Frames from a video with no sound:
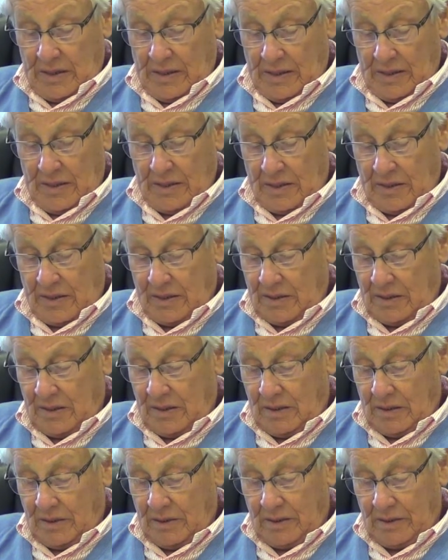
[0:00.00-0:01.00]

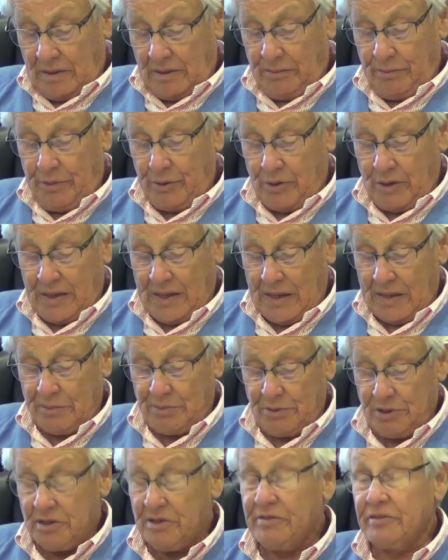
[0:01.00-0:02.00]
and uh,
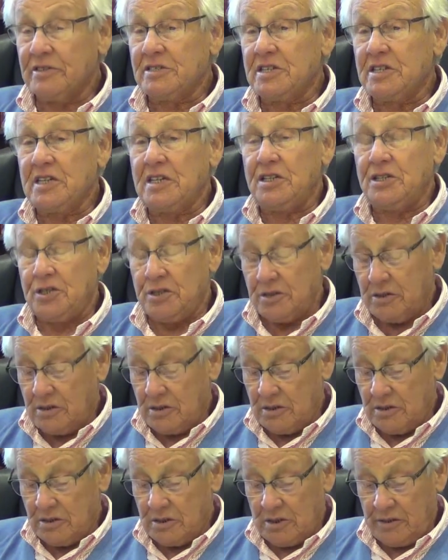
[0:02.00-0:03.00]
perhaps
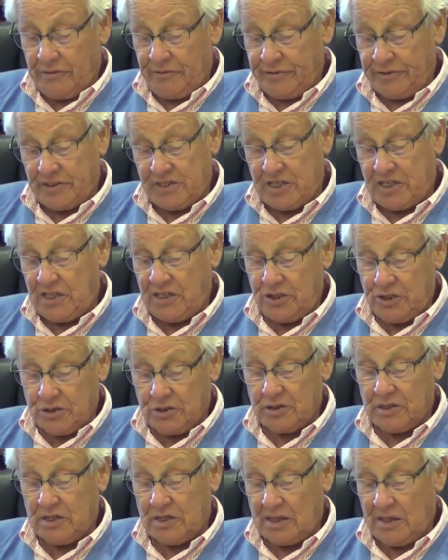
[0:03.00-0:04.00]
facetious,
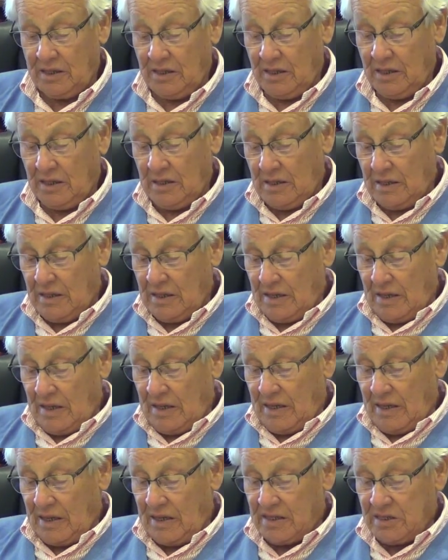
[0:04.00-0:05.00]
facetiously,
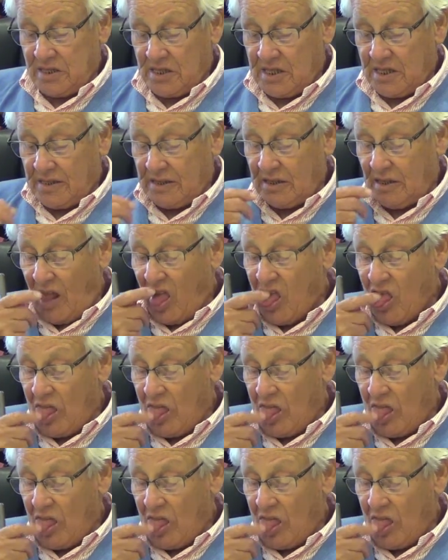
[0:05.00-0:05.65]
he said,